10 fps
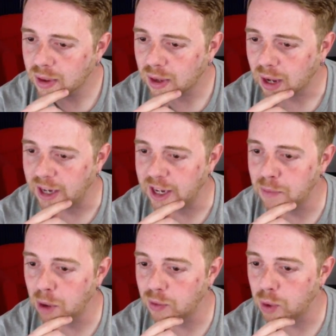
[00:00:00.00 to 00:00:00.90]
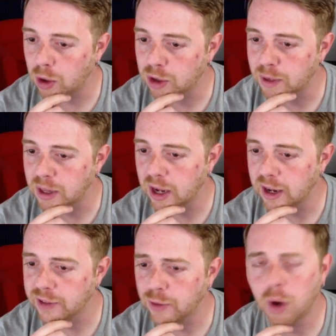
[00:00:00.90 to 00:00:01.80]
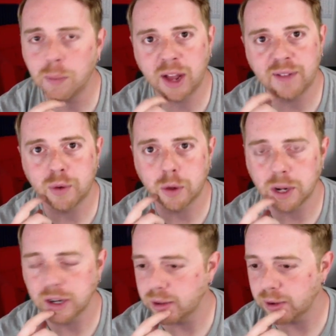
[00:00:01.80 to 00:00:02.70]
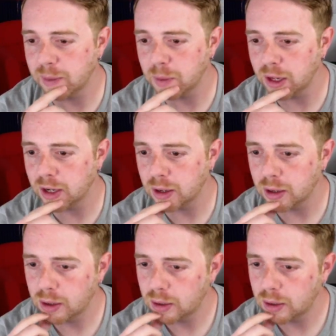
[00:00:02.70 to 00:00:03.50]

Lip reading: I need Marvel Ultimate Alliance. For what platform, not another game collector?